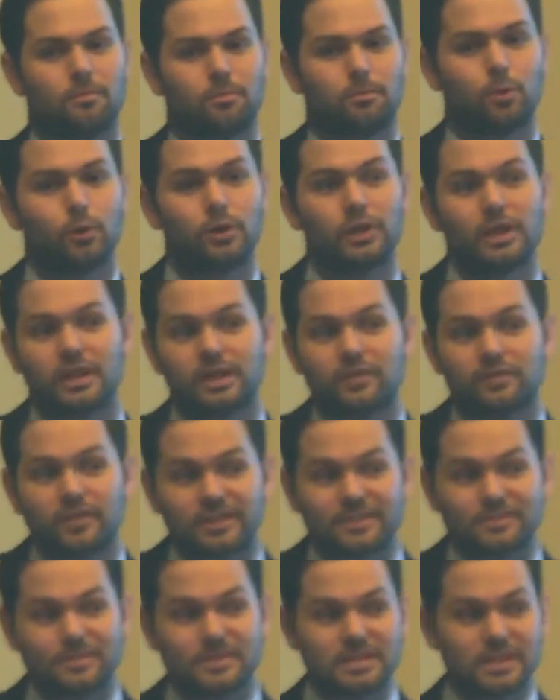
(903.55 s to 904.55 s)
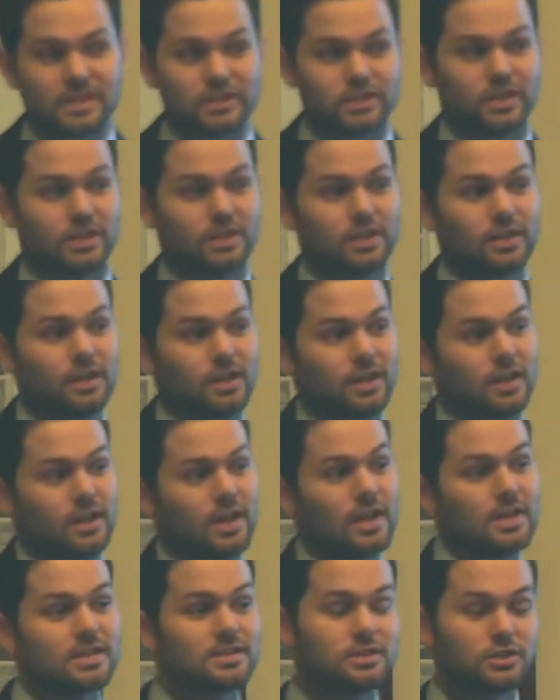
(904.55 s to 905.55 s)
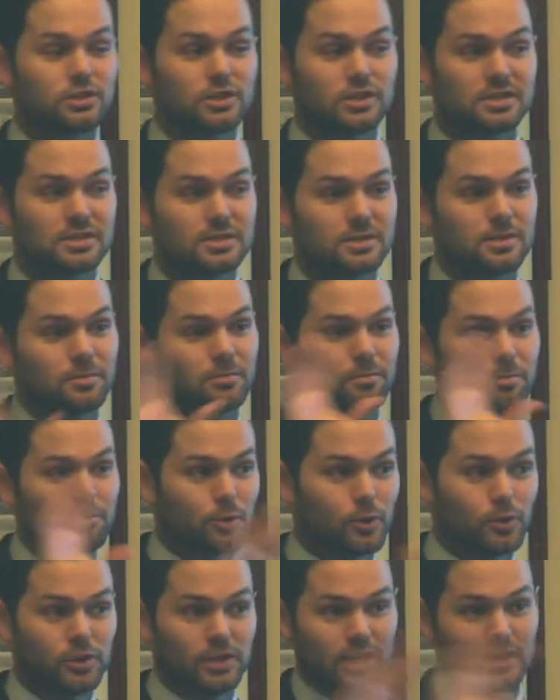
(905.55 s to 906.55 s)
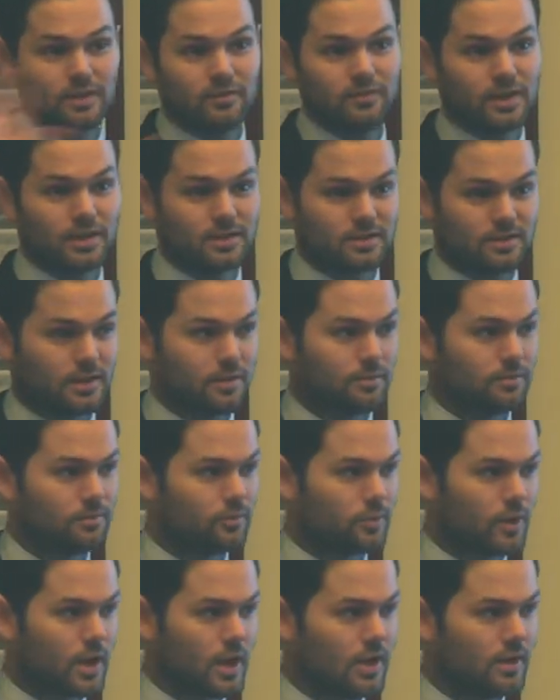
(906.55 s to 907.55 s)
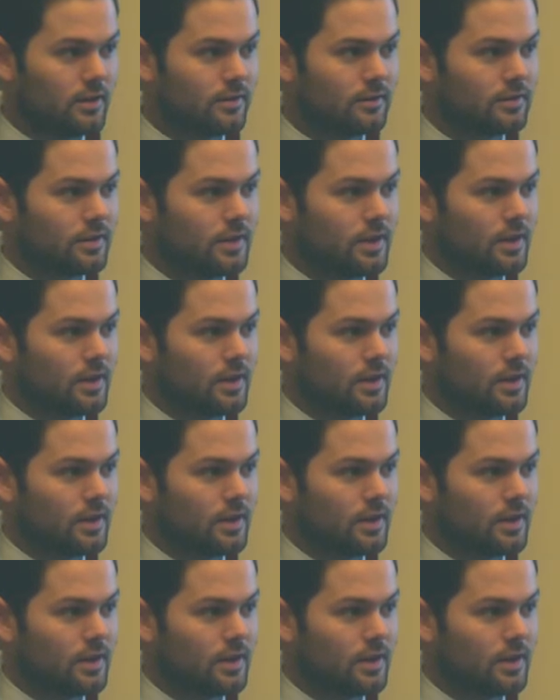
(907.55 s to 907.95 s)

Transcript: bullying and victimization isn't just bully and victim, right?